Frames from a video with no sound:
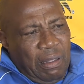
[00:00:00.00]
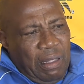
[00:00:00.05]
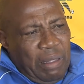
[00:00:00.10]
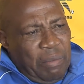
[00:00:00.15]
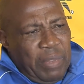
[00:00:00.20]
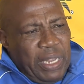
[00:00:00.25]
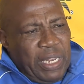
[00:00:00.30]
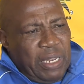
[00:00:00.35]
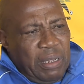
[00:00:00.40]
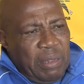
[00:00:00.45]

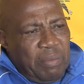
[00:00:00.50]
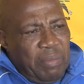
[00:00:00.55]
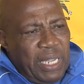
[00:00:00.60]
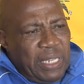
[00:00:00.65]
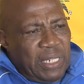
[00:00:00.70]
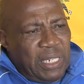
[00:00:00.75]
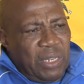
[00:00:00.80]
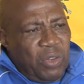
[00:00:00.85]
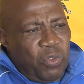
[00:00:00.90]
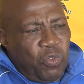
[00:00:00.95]

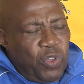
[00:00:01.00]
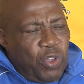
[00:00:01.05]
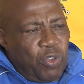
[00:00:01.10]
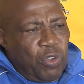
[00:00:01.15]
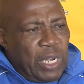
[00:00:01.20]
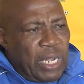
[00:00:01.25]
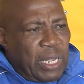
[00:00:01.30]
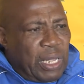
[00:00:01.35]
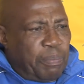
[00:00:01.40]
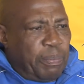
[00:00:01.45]
Imagine if we're
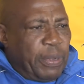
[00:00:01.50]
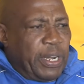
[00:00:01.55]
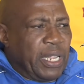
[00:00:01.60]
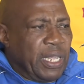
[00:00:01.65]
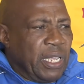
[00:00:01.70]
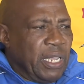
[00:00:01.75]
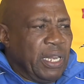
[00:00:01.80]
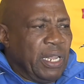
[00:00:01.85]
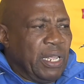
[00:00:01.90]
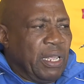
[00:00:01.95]
going to
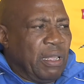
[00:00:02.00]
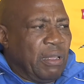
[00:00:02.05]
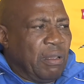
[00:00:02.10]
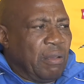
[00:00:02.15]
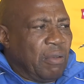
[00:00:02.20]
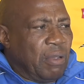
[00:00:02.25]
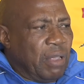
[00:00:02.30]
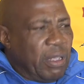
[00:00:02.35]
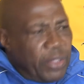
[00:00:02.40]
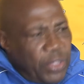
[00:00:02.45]
bring in
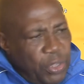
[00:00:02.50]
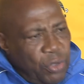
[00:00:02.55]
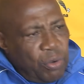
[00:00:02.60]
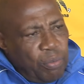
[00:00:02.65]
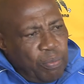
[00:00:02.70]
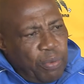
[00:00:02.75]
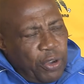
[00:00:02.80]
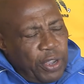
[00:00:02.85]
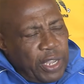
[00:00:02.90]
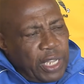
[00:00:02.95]
a new
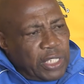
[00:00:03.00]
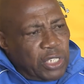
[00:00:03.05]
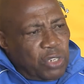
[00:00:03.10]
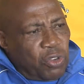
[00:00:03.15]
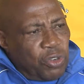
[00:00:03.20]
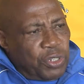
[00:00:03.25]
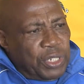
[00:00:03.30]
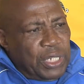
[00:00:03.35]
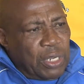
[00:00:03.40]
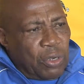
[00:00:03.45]
boy who
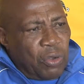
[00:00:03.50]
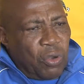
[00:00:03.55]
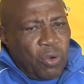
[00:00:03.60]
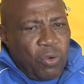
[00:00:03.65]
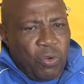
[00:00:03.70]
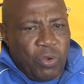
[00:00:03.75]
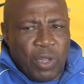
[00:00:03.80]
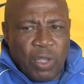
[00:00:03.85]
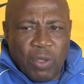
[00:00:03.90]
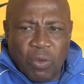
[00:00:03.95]
scores a
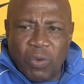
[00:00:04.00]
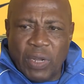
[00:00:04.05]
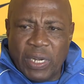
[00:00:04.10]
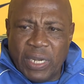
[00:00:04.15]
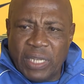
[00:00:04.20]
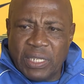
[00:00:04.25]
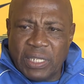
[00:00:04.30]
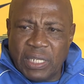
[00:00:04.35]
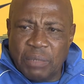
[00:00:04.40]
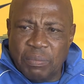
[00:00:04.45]
goal. What
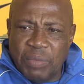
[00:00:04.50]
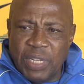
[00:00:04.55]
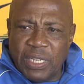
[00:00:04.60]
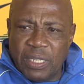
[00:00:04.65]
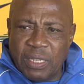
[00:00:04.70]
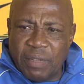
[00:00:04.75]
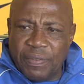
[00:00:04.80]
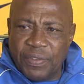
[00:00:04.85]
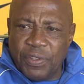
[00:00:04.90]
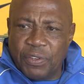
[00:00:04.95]
does it mean?
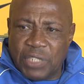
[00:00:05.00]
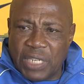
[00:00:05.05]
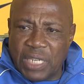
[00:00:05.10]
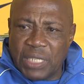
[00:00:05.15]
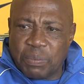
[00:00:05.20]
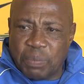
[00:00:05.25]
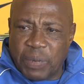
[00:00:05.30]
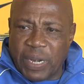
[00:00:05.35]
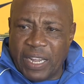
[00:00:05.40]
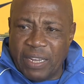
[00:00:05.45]
The future
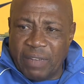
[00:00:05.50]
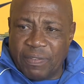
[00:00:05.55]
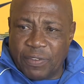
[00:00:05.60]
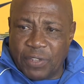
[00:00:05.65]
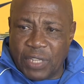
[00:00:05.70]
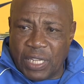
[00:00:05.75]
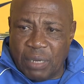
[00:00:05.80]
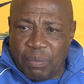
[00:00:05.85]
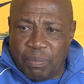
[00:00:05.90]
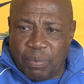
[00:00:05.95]
is bright for
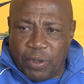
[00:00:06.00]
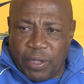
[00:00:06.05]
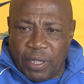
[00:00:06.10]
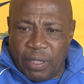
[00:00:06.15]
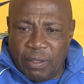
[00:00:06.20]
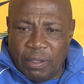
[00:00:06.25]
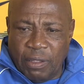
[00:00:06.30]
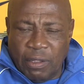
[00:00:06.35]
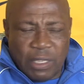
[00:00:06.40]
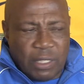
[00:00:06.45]
that boy.
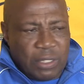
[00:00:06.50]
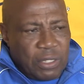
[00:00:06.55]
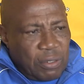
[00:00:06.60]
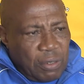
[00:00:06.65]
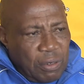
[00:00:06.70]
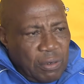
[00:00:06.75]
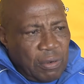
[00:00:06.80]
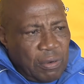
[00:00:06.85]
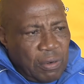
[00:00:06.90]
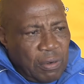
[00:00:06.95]

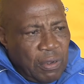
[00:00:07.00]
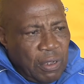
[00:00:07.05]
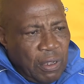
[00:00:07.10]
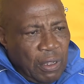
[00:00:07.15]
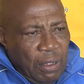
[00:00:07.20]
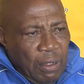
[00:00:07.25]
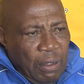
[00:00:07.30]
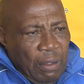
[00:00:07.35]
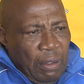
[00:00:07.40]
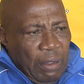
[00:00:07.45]
So
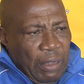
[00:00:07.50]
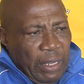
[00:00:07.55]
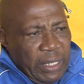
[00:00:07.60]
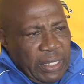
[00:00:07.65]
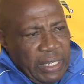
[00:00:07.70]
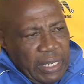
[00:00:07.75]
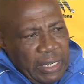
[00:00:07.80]
it